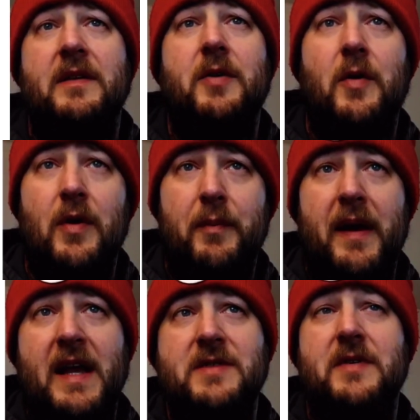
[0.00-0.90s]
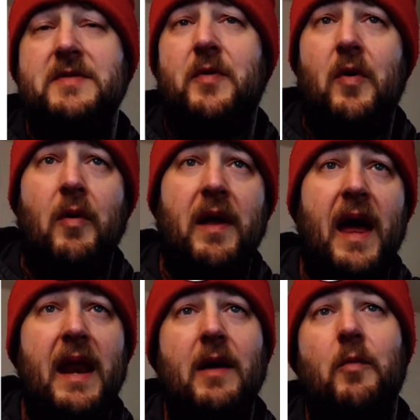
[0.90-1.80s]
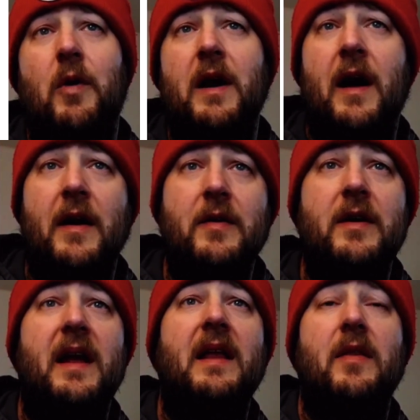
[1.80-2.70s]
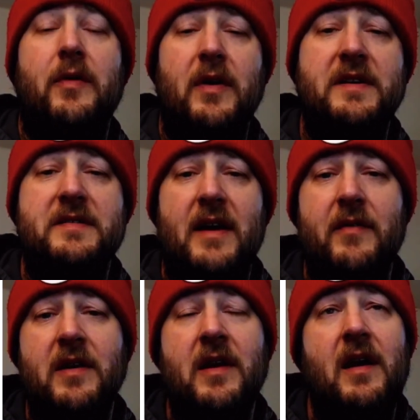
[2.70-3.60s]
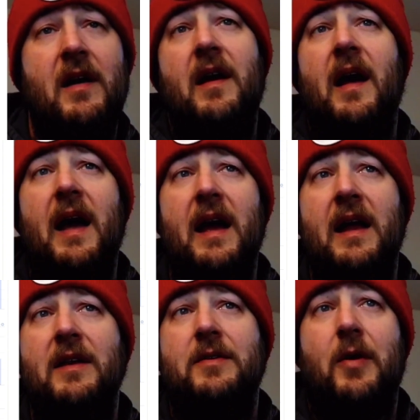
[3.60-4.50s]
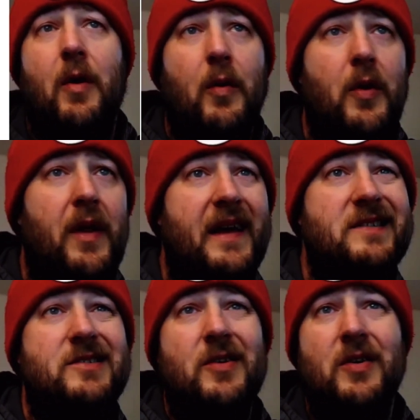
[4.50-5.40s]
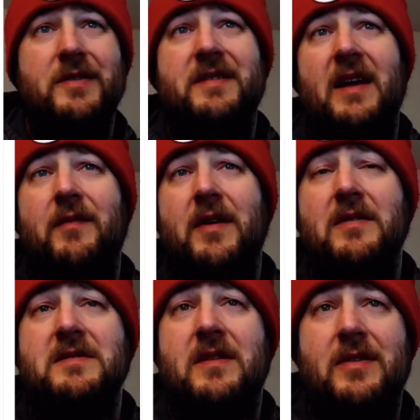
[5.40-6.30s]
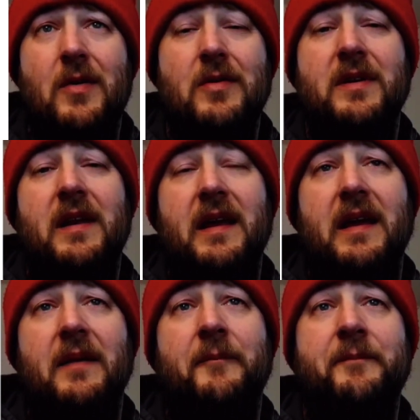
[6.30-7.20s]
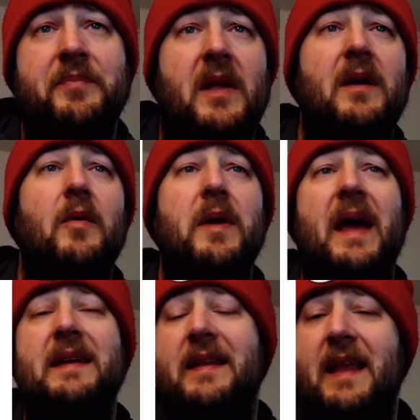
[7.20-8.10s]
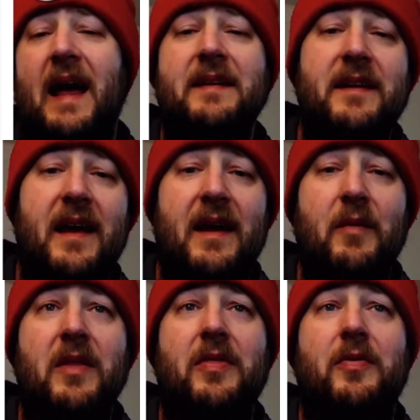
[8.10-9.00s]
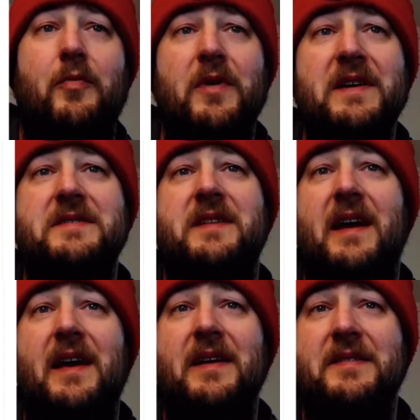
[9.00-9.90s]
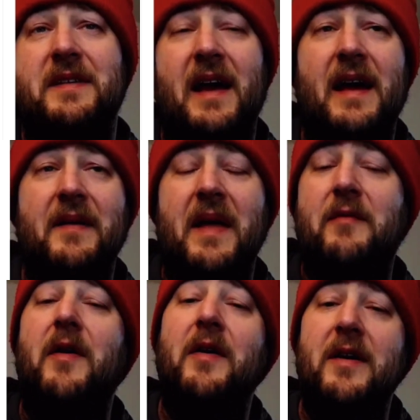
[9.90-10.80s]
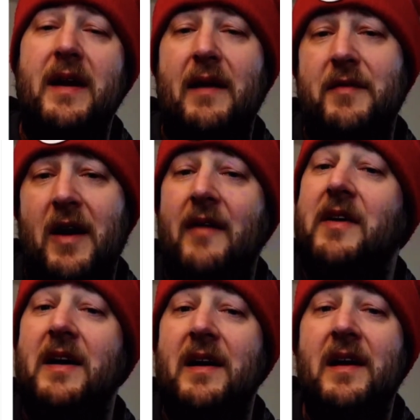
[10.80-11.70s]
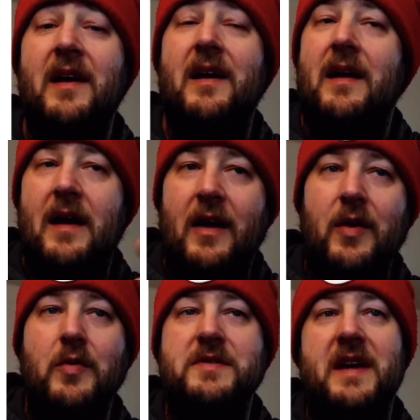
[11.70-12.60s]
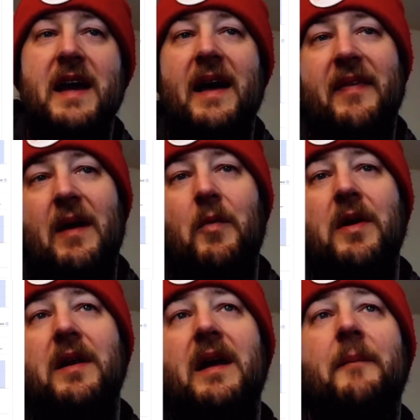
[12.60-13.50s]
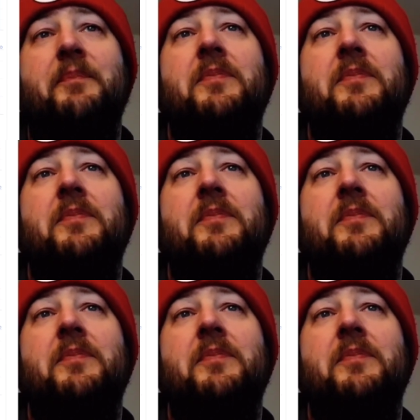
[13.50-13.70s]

Total page views for organic, 137. And total external site views, 13. We ended that day with 3 sales, and that felt good after having a goose egg on that one day.